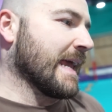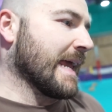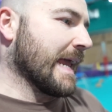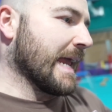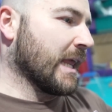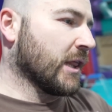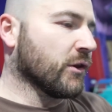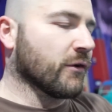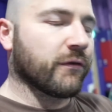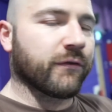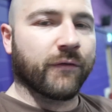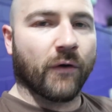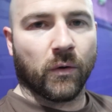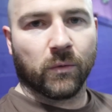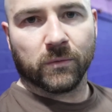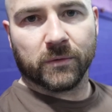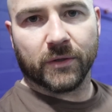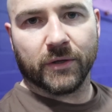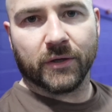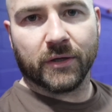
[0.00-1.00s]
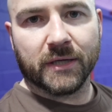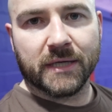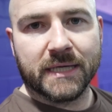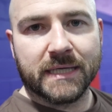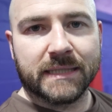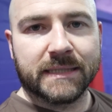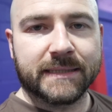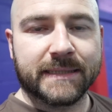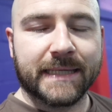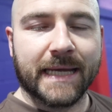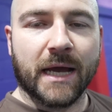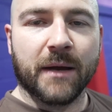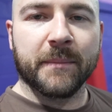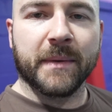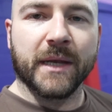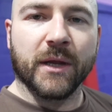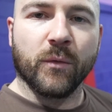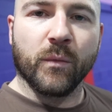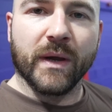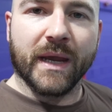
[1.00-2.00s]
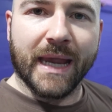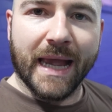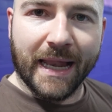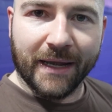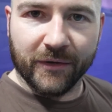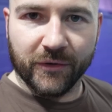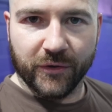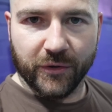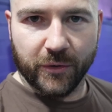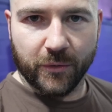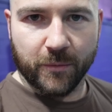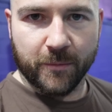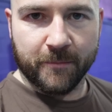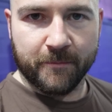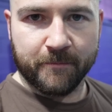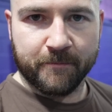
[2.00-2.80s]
in the folder, see how many we can do.